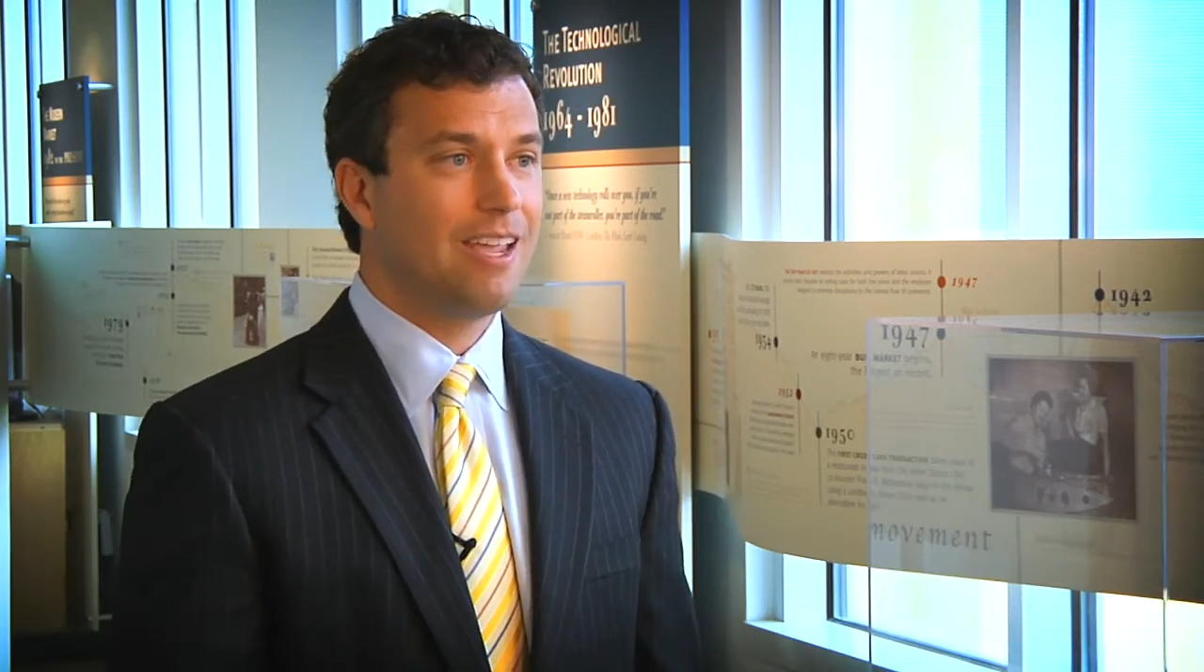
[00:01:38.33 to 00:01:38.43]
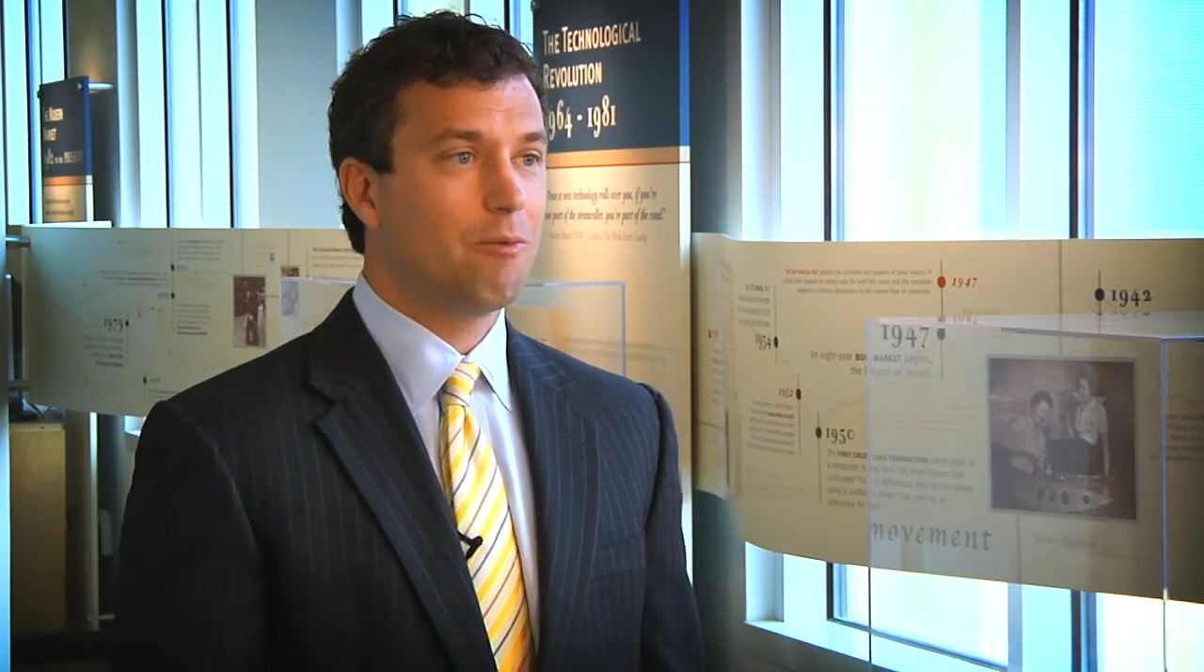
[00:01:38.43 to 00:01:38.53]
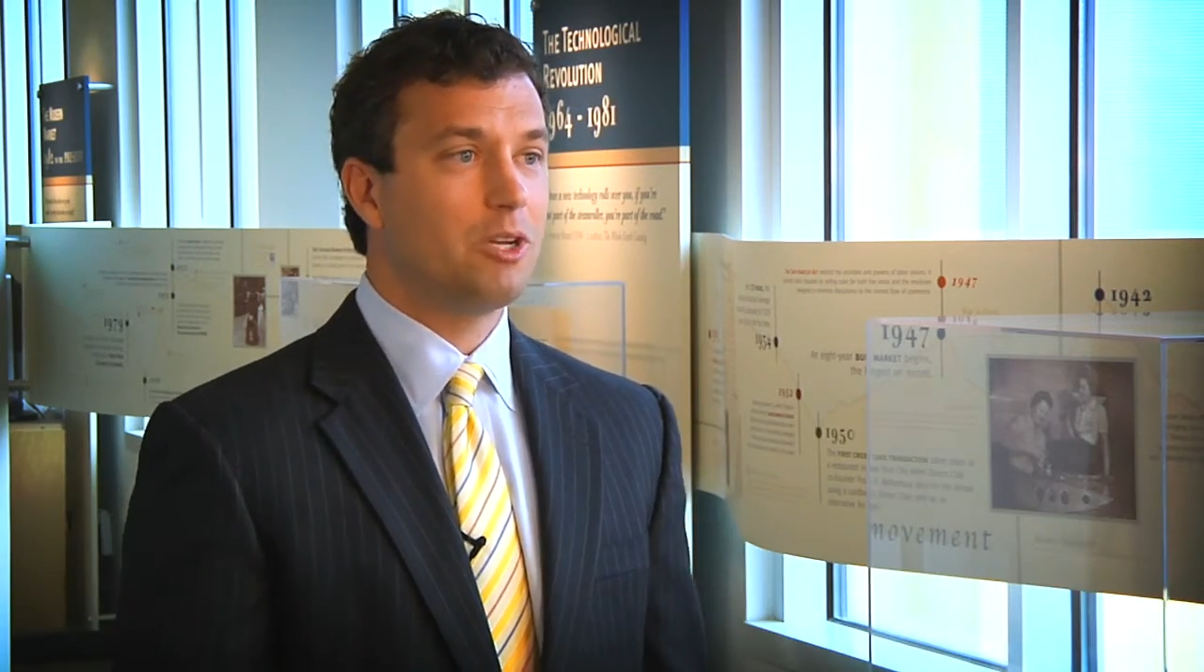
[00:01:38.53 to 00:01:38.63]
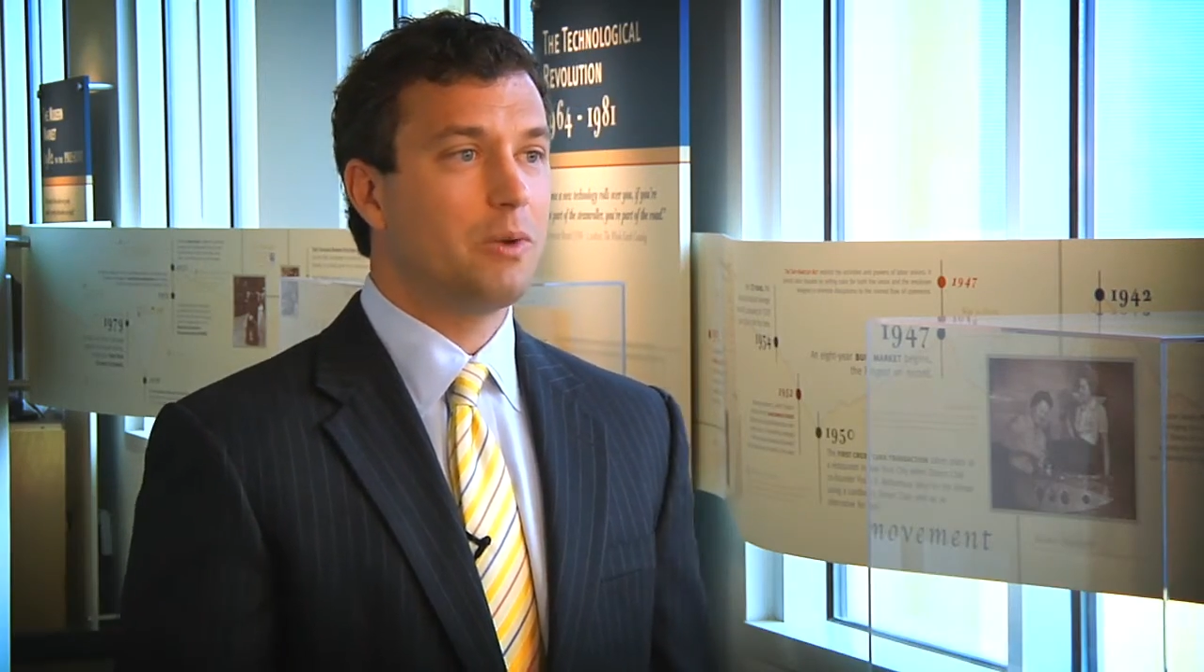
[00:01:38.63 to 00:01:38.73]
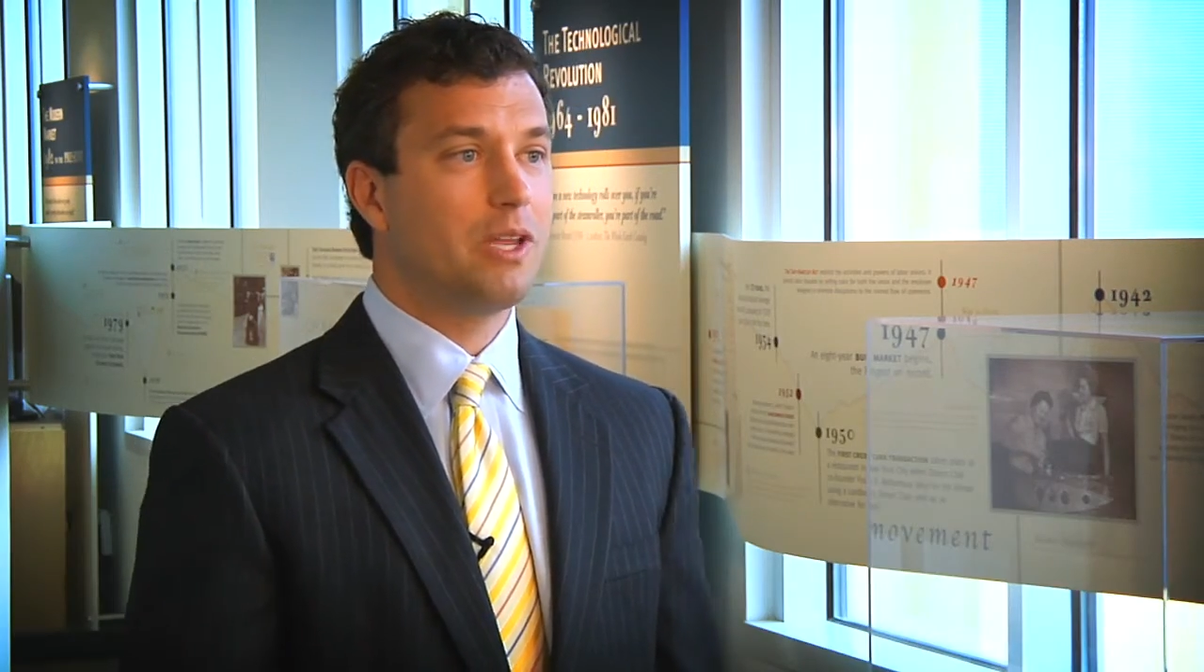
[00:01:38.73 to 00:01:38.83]

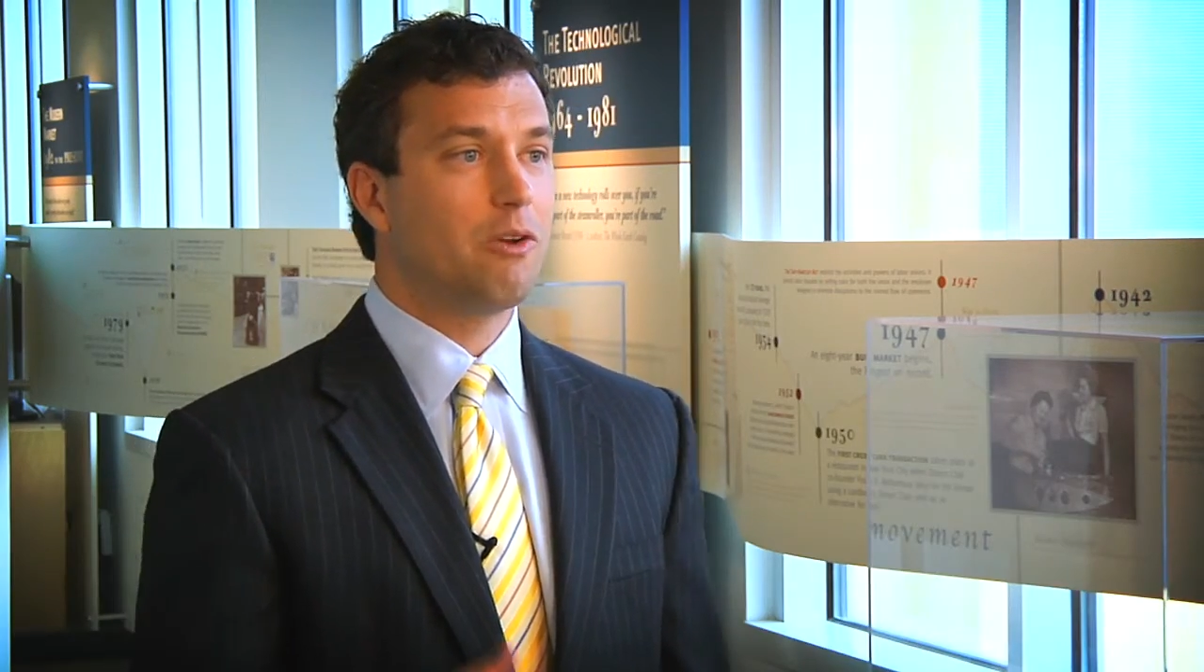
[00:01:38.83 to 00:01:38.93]
And when you